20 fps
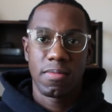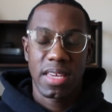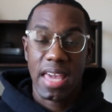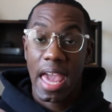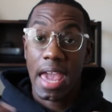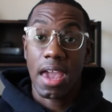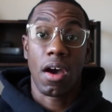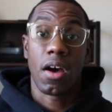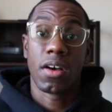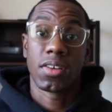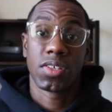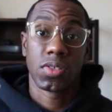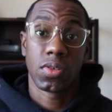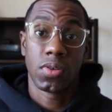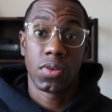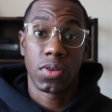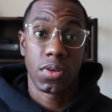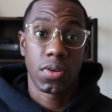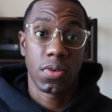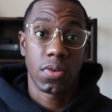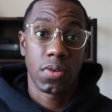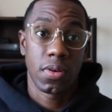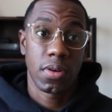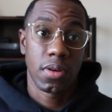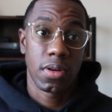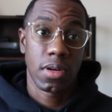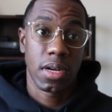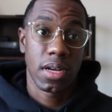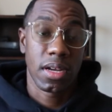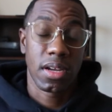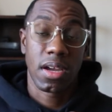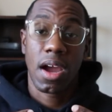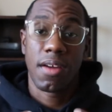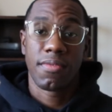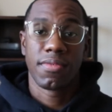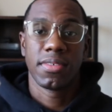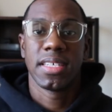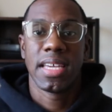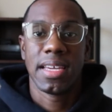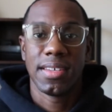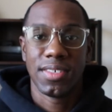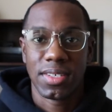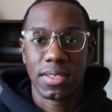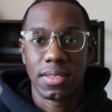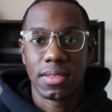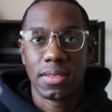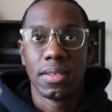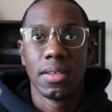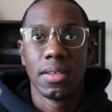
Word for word: chaos or, or uh, confrontation.